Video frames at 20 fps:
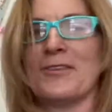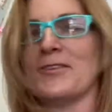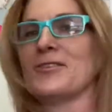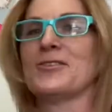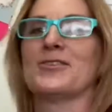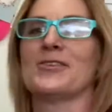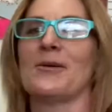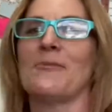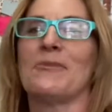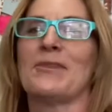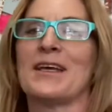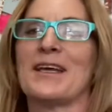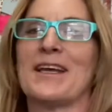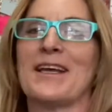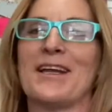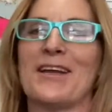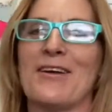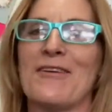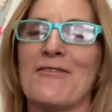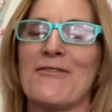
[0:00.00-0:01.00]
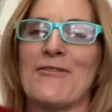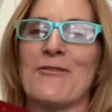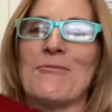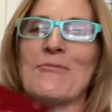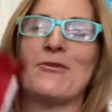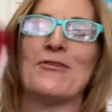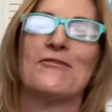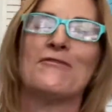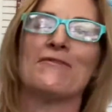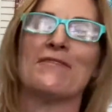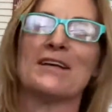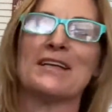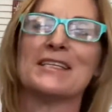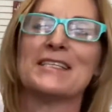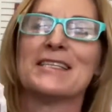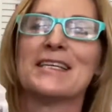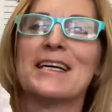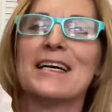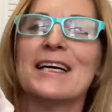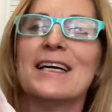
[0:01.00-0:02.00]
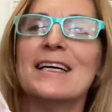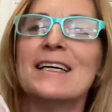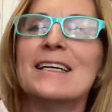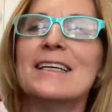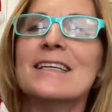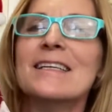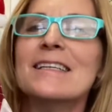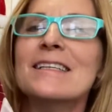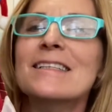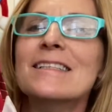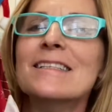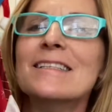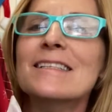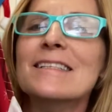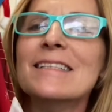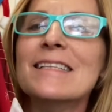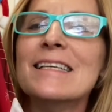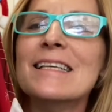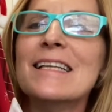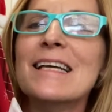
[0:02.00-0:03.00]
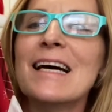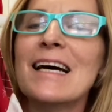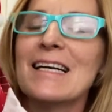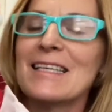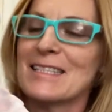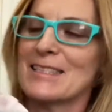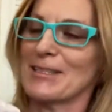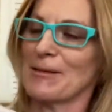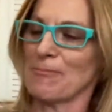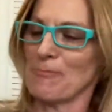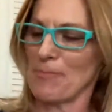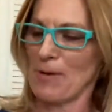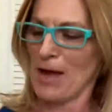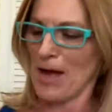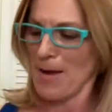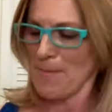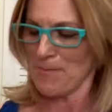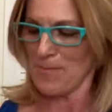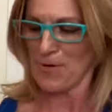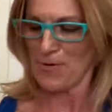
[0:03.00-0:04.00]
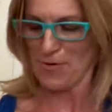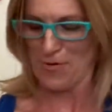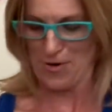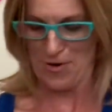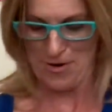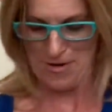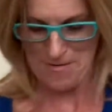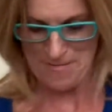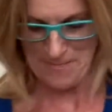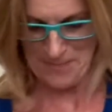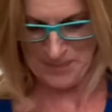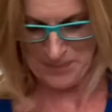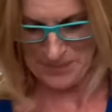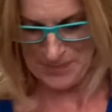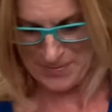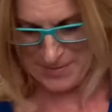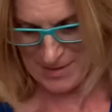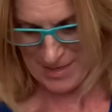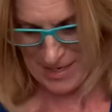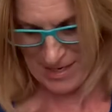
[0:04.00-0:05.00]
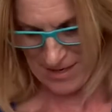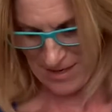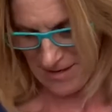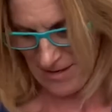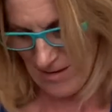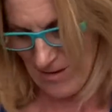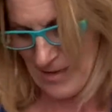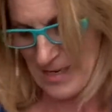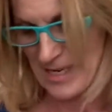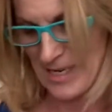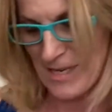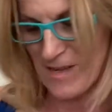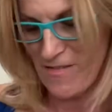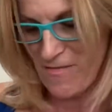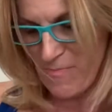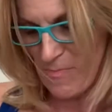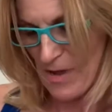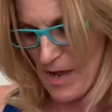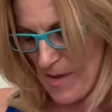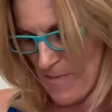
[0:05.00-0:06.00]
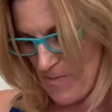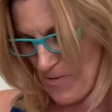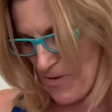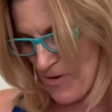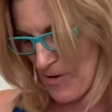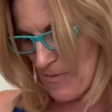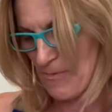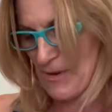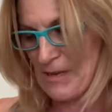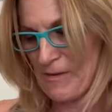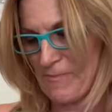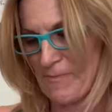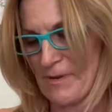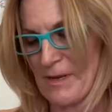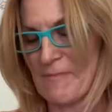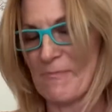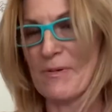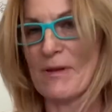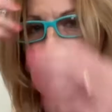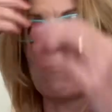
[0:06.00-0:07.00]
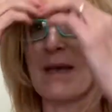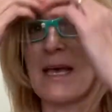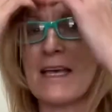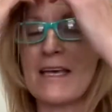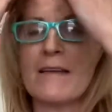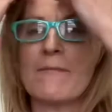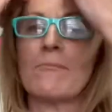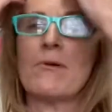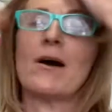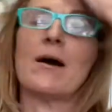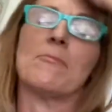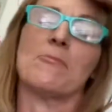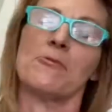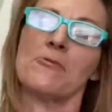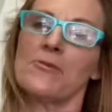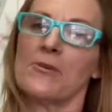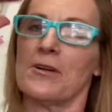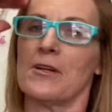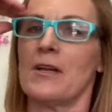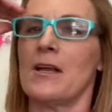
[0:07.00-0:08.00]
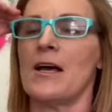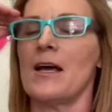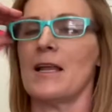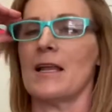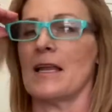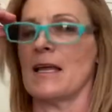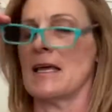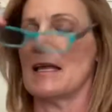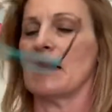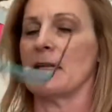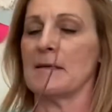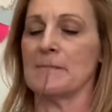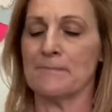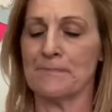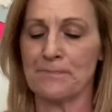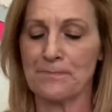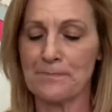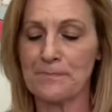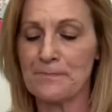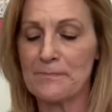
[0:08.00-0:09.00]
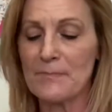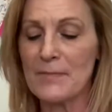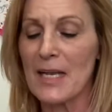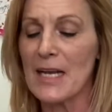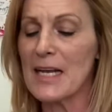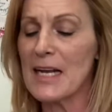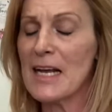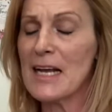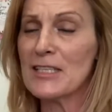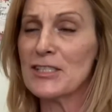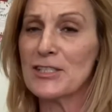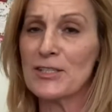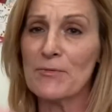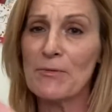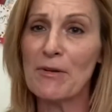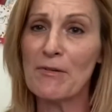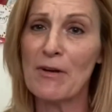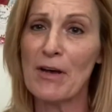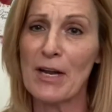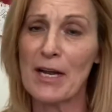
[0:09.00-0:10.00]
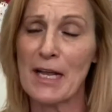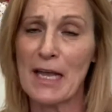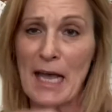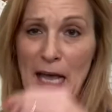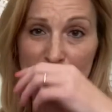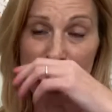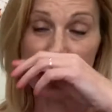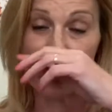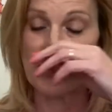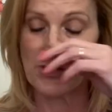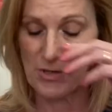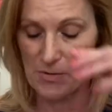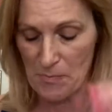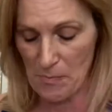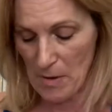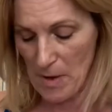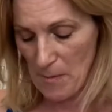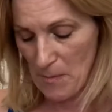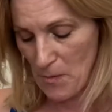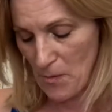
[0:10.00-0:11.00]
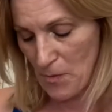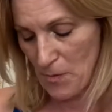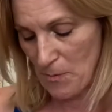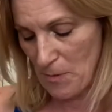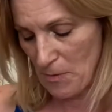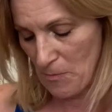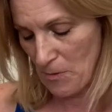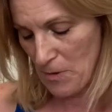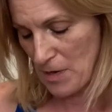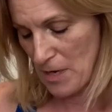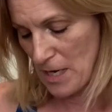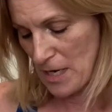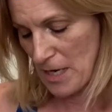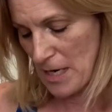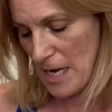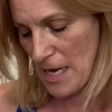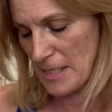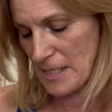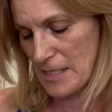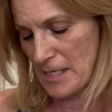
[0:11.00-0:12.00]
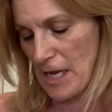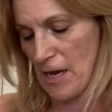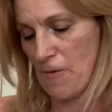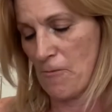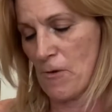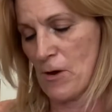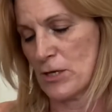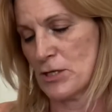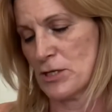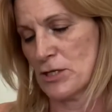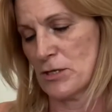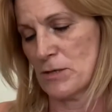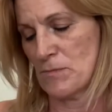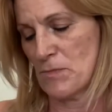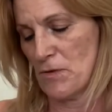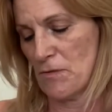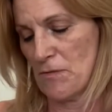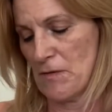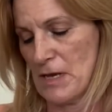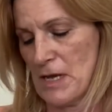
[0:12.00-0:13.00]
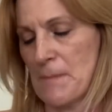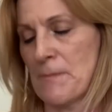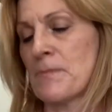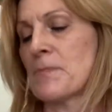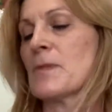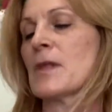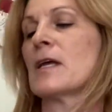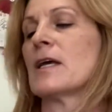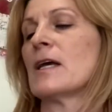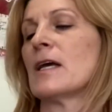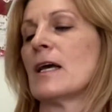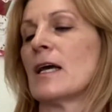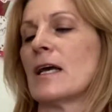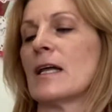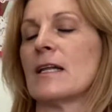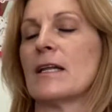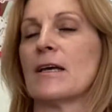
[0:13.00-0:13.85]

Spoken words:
there's something in here for movies. You see that? Some popcorn. We love popcorn. We've been making popcorn a lot lately. And actually, we've got a canister of popcorn we were eating last night watching a movie. And